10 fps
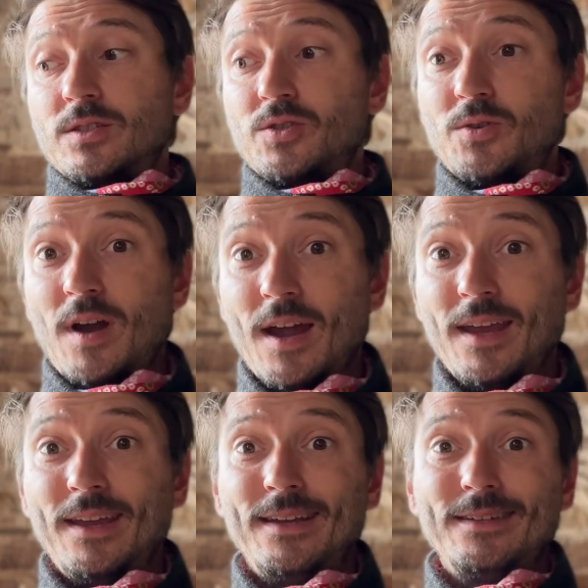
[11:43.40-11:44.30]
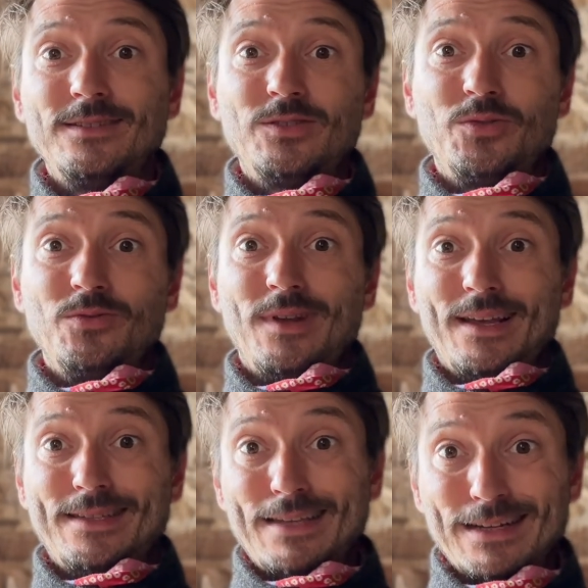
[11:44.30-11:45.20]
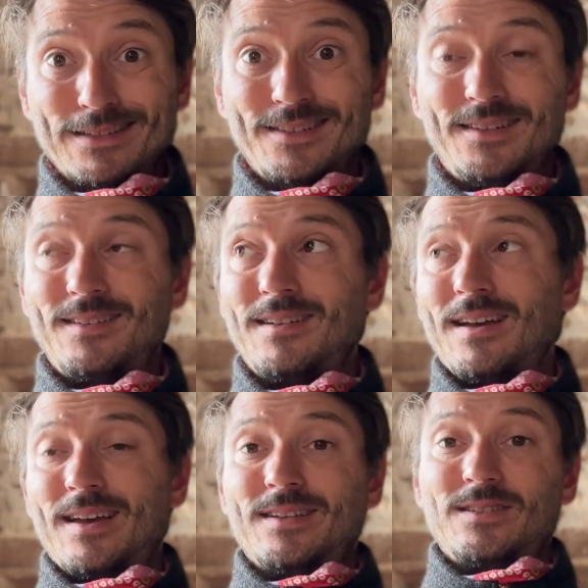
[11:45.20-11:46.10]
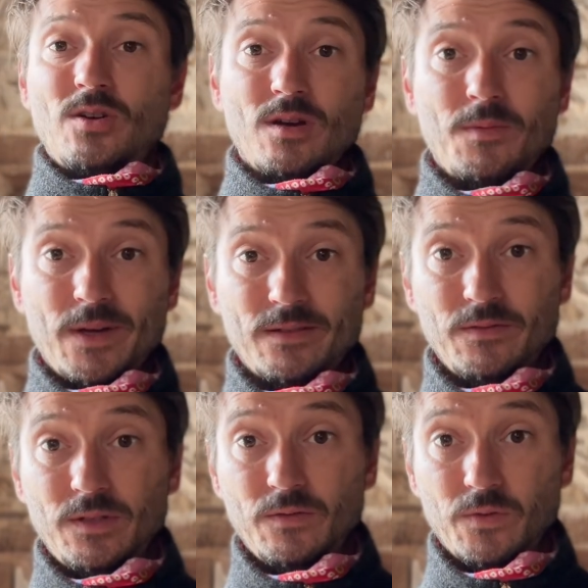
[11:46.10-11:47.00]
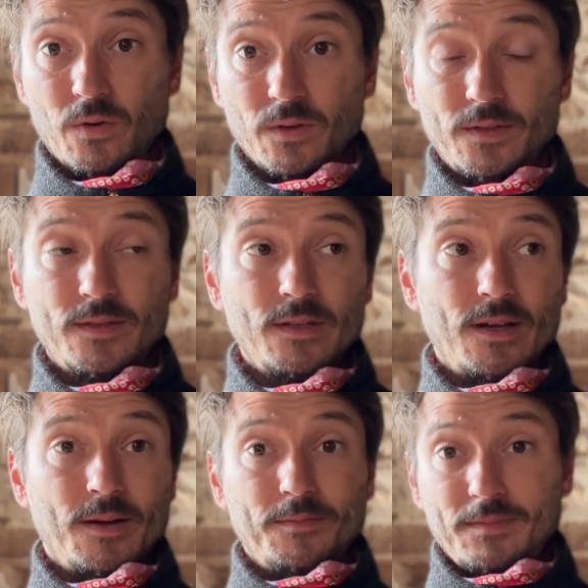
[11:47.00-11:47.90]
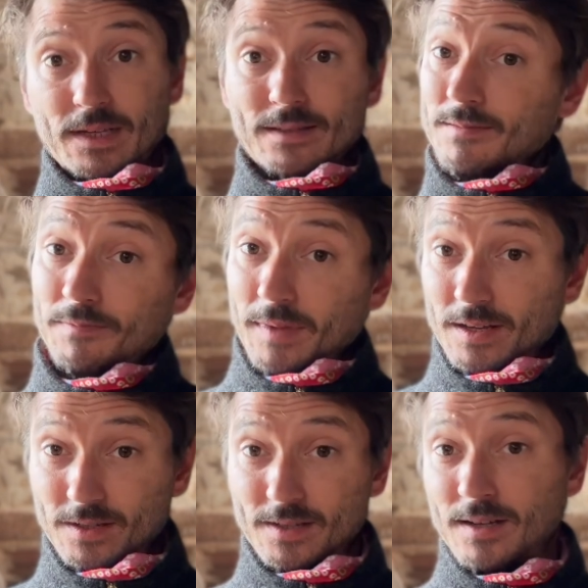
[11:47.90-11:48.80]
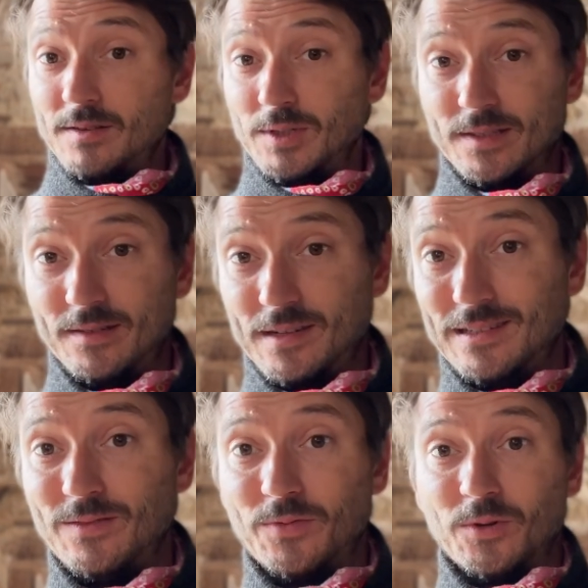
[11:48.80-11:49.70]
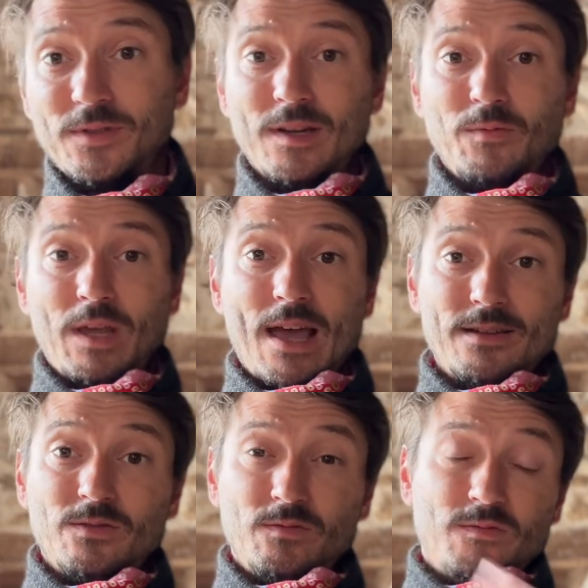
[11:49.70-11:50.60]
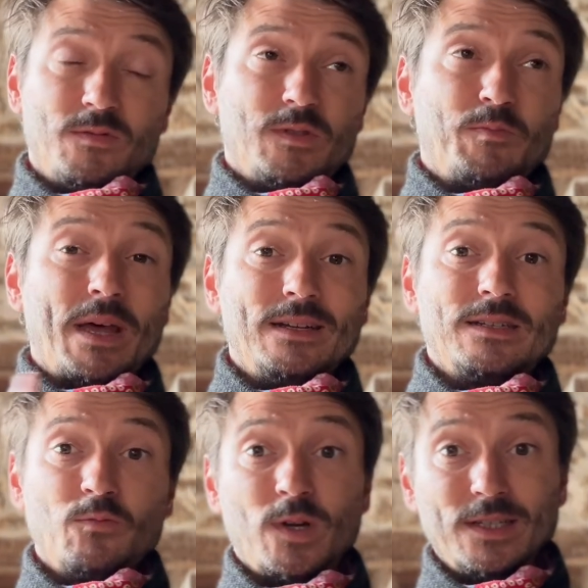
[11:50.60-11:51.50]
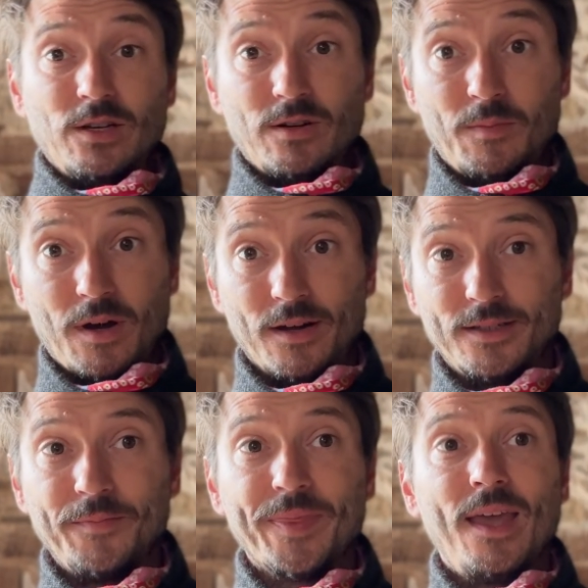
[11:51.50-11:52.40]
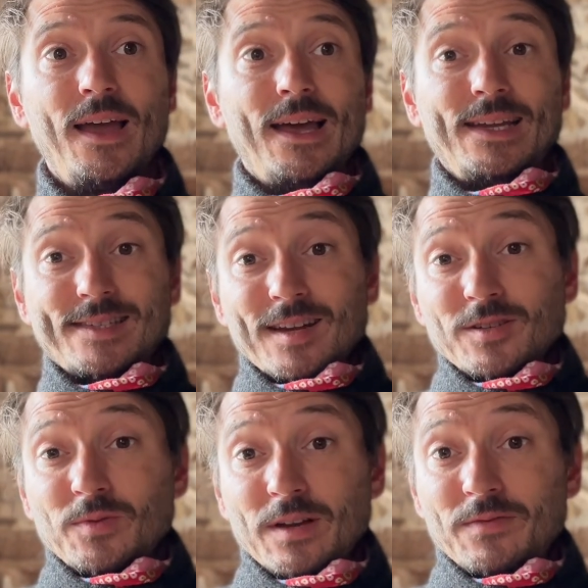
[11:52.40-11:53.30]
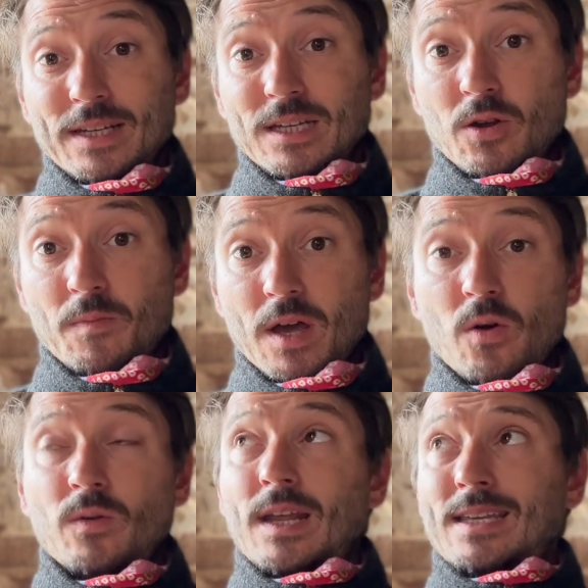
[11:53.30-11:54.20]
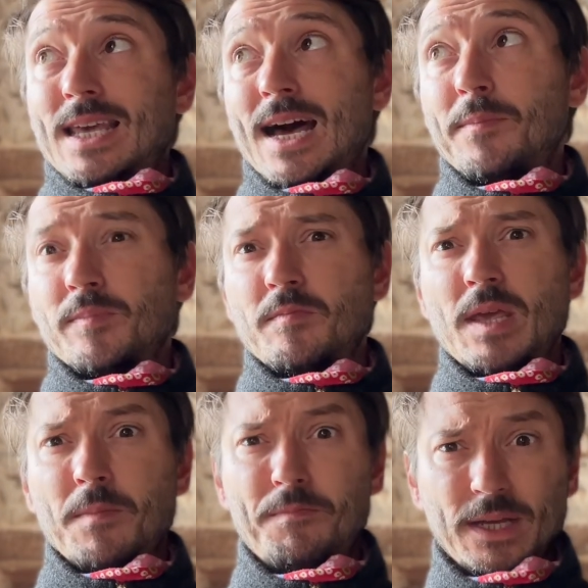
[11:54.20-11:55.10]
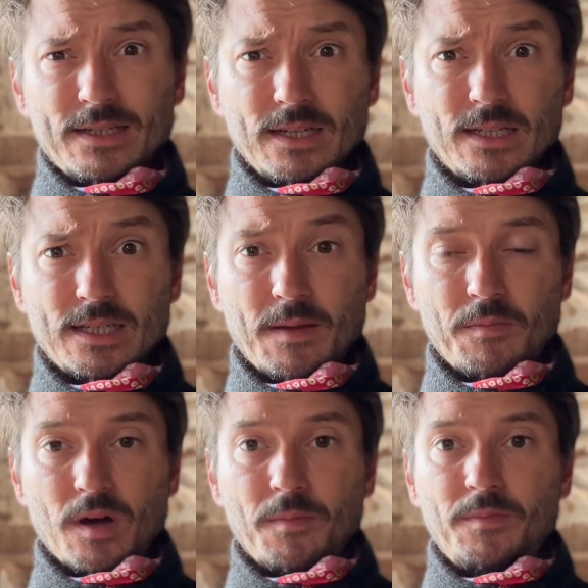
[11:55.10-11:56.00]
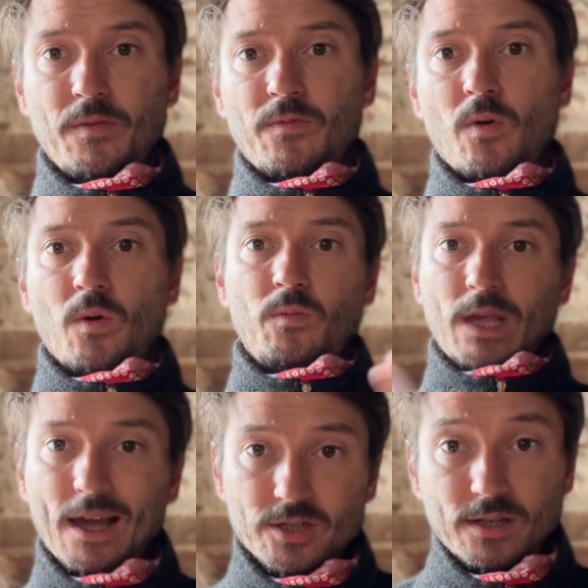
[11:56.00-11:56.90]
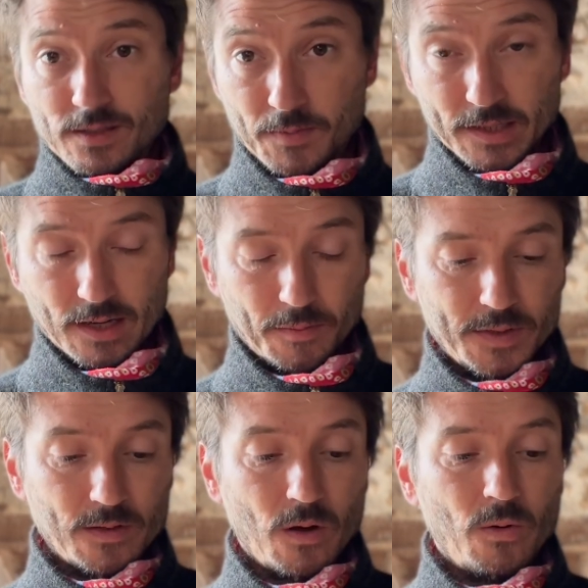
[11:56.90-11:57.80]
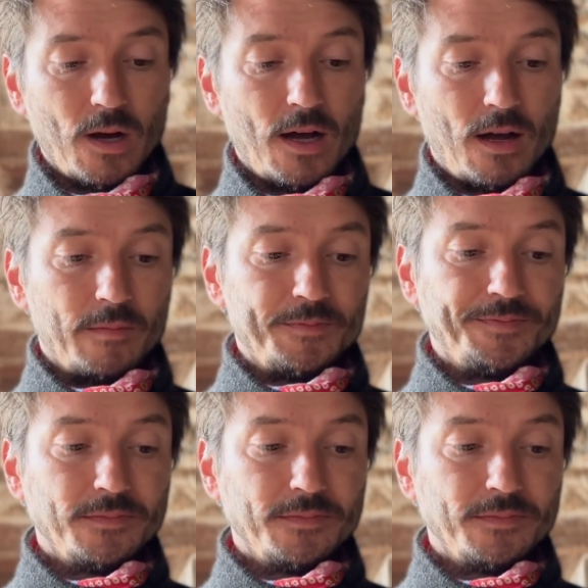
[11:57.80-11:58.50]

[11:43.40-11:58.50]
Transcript: trying to like settle and talk about the divorce, because I just got recently divorced and we had to spend 1 year apart. And I started renovating on my own, and he helped me a bit in December before we actually split up. So